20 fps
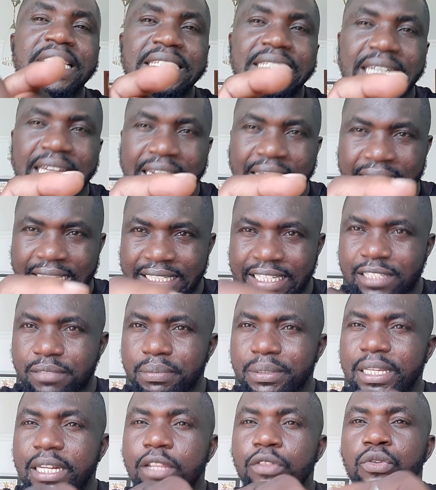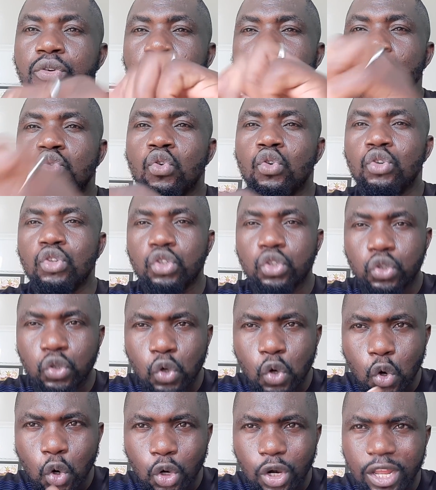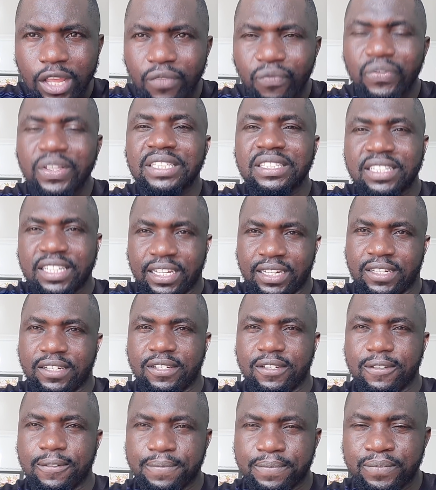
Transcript: his allies, especially those who control the state.